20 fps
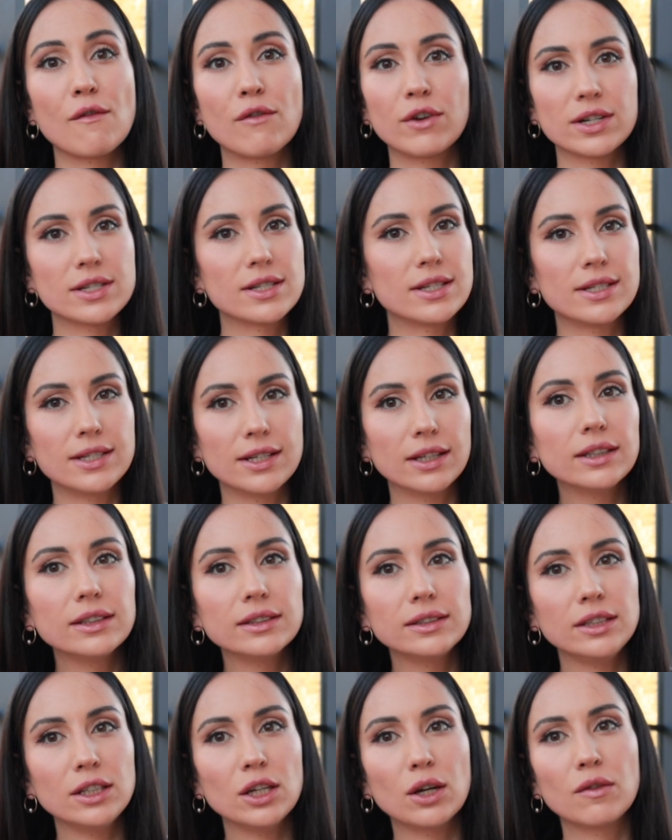
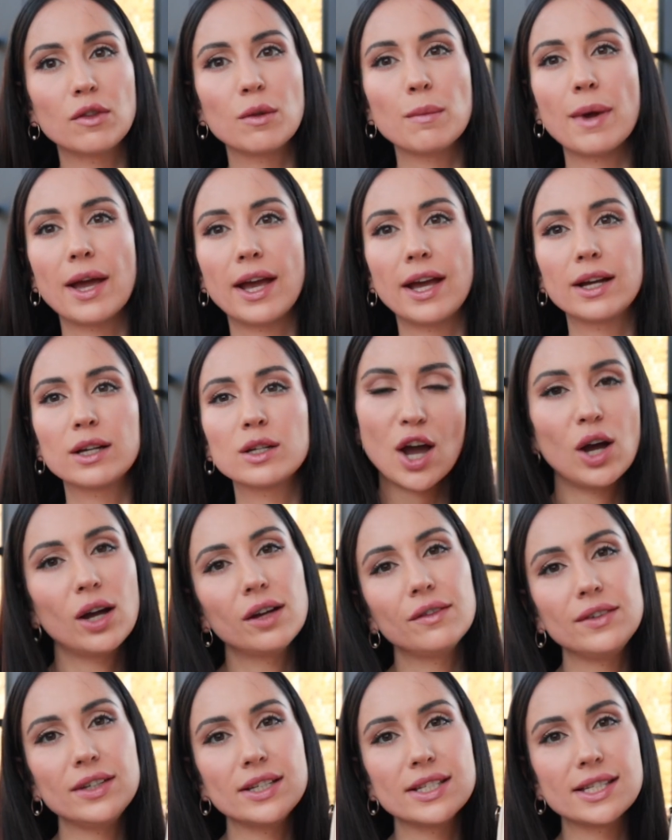versatility of the bag.
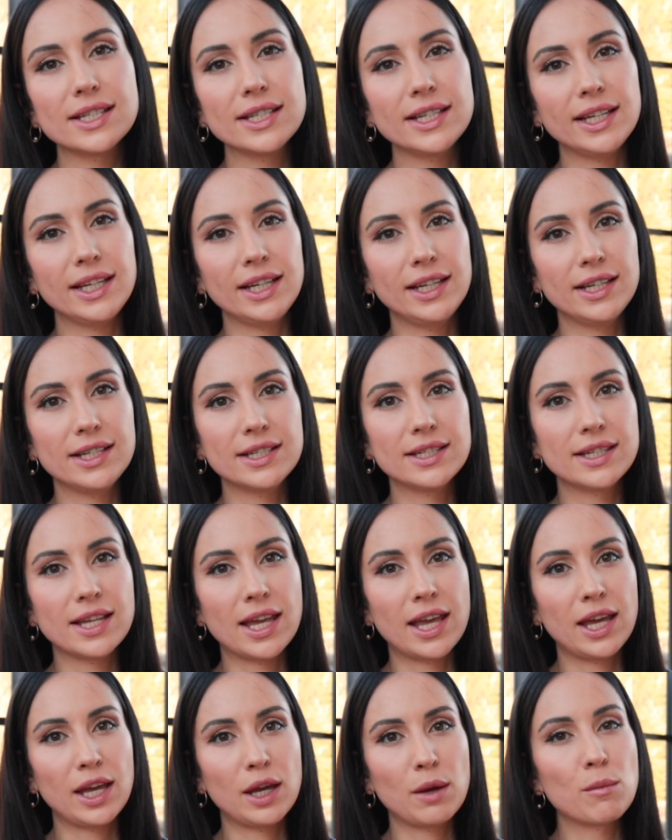Obviously, it is
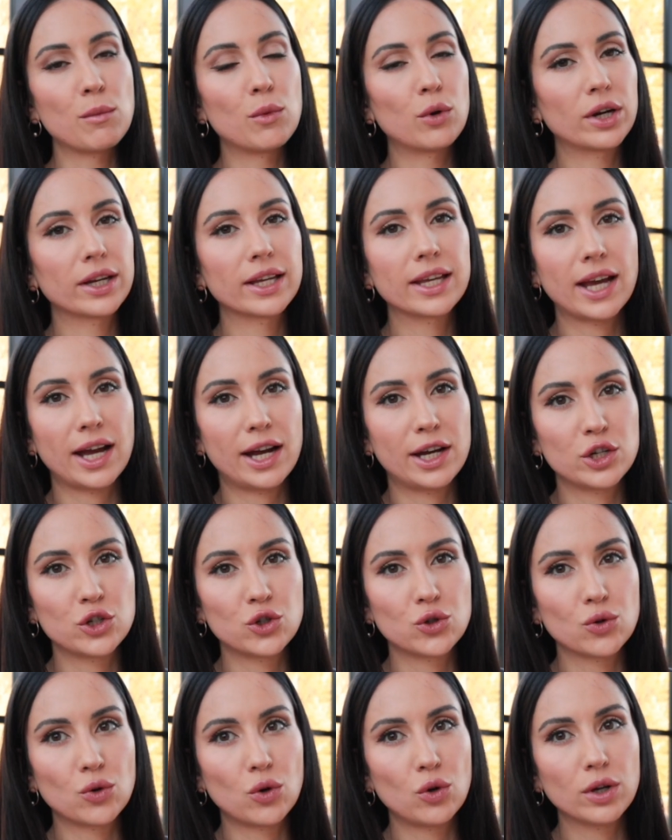a more
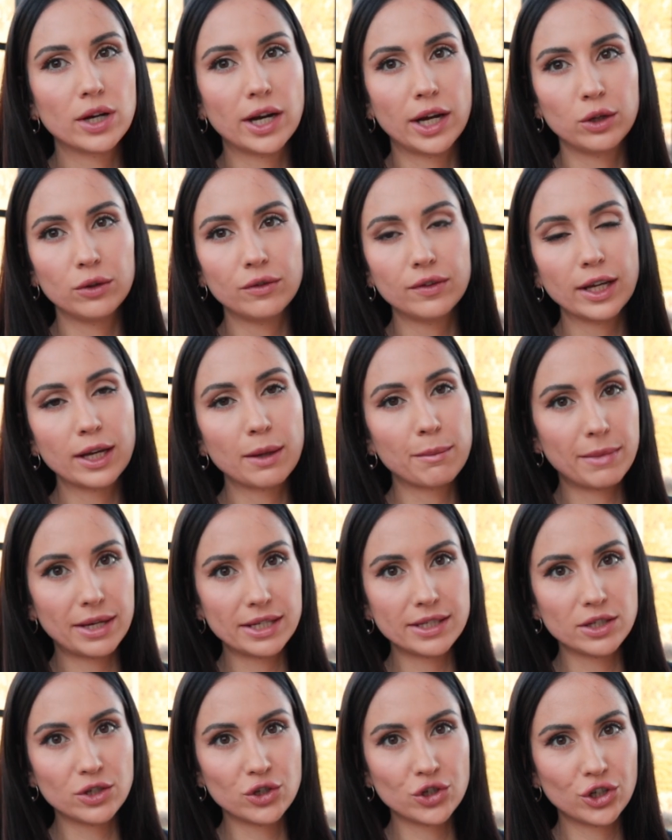casual, kind of like a
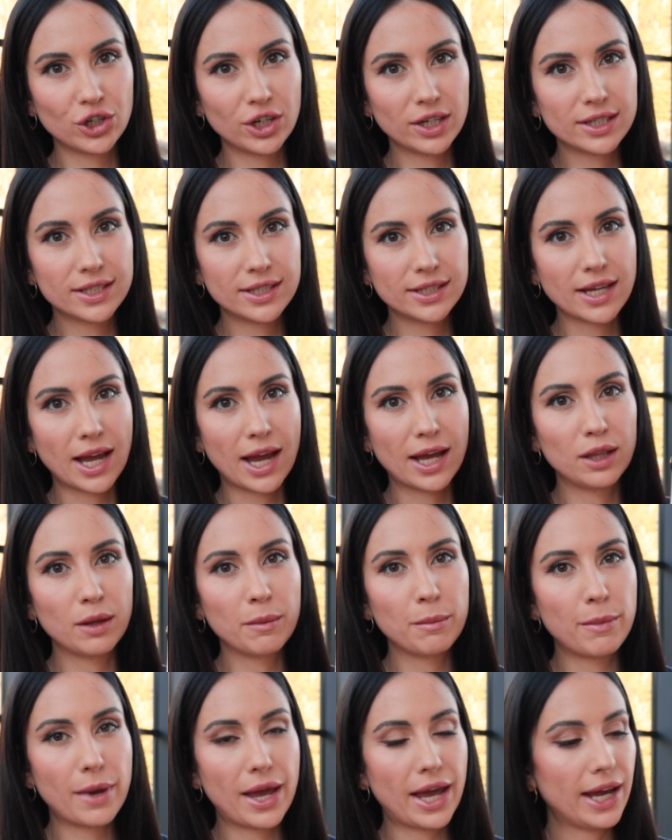messenger style
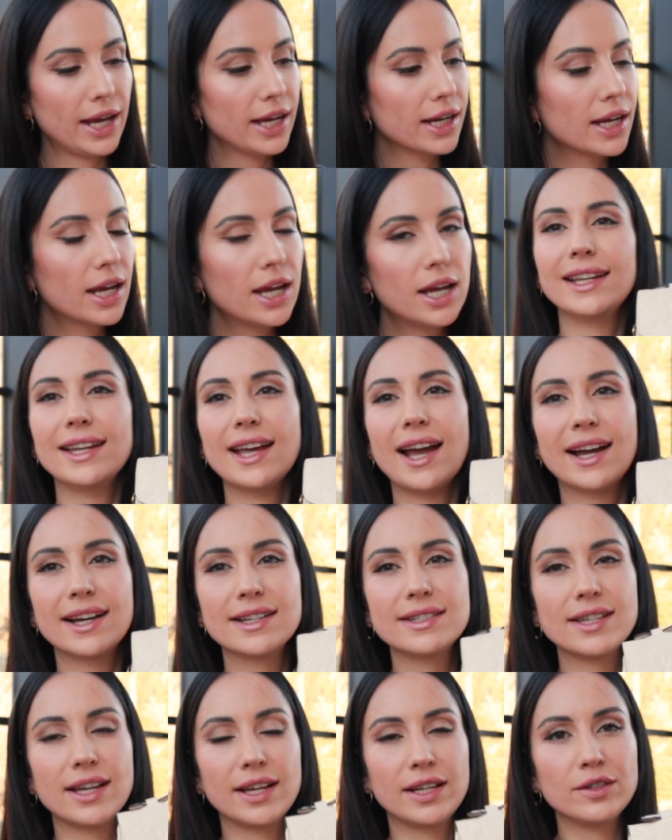bag. It
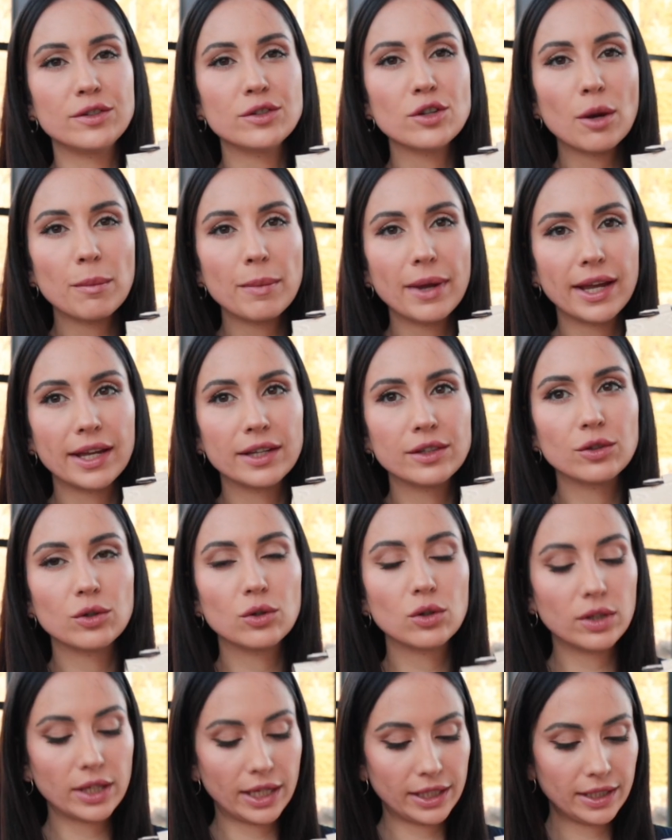has a top
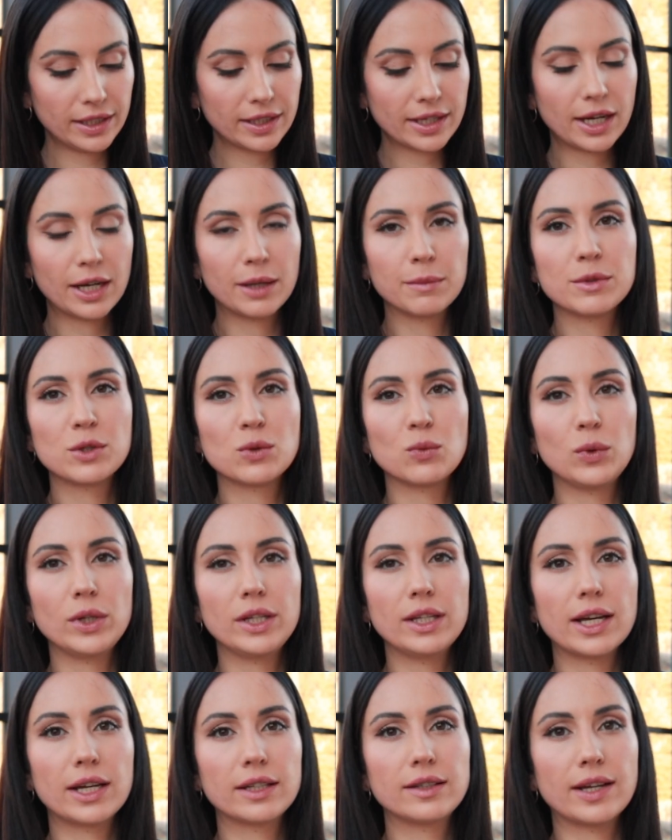handle and it comes
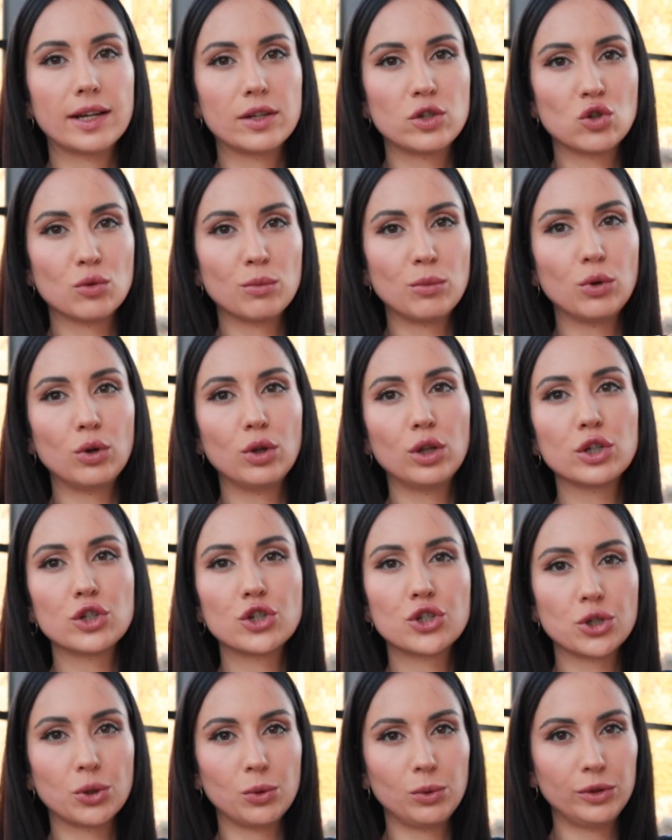with attachable
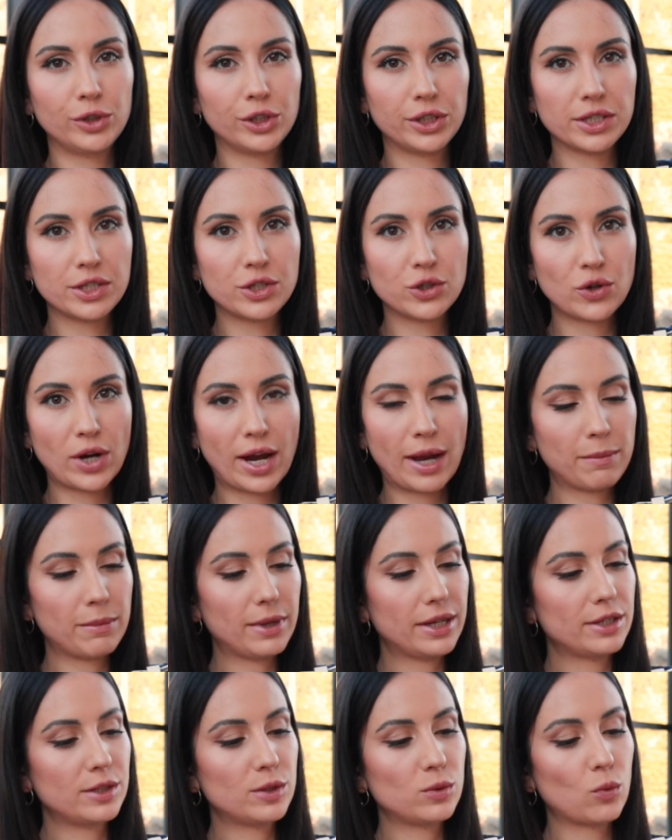shoulder strap
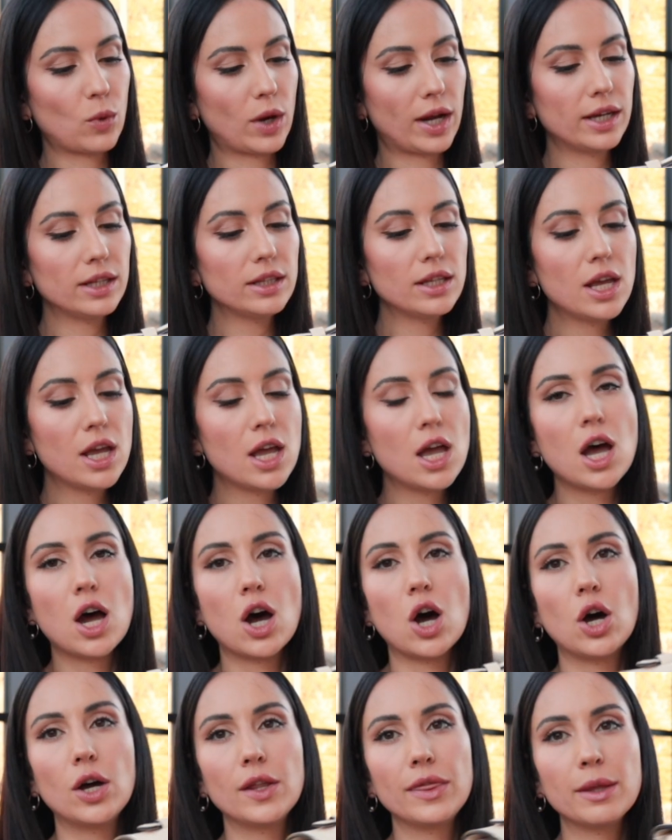as well.
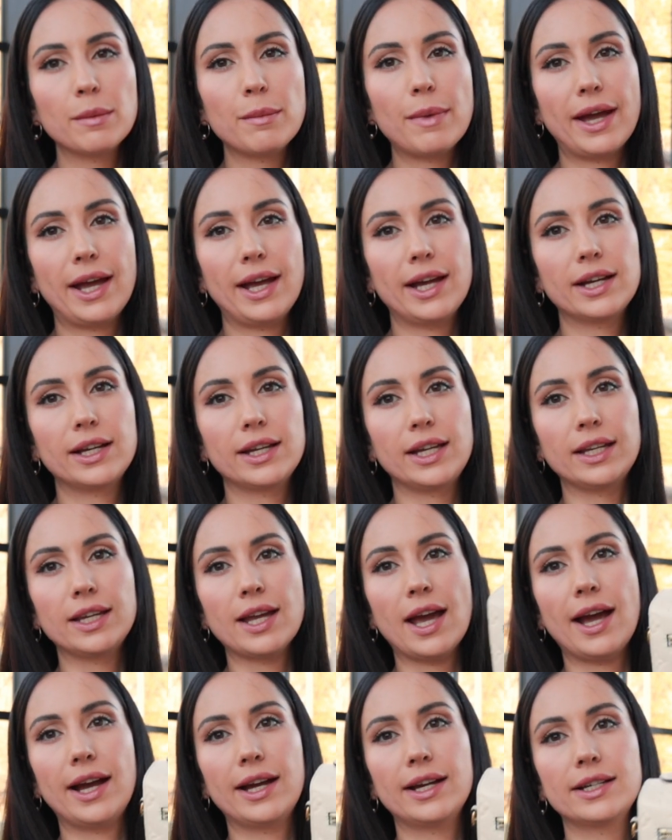On the back, it
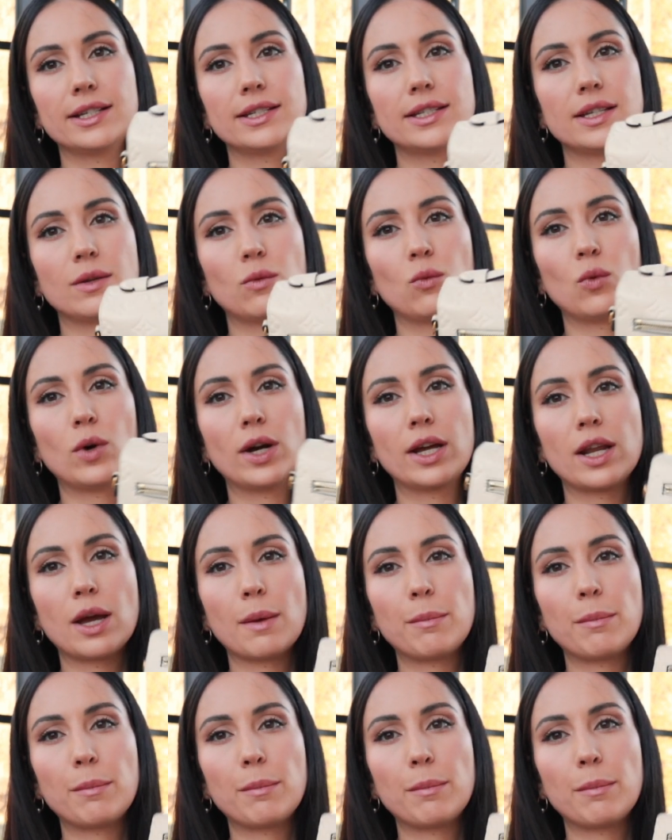has one